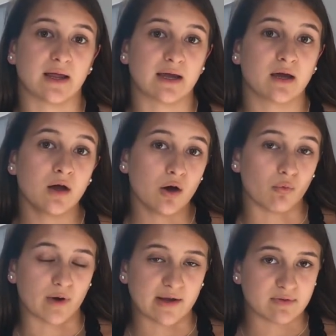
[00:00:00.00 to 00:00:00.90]
like
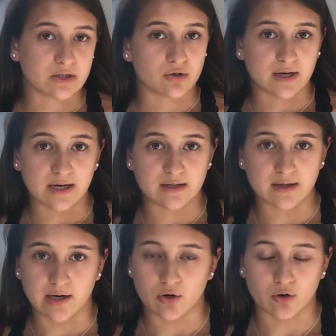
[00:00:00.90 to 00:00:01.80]
waving their hand in the
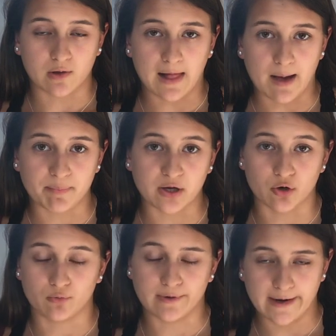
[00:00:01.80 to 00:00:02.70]
air or clapping
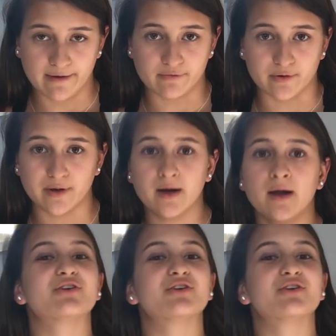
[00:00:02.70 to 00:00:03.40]
or whatever,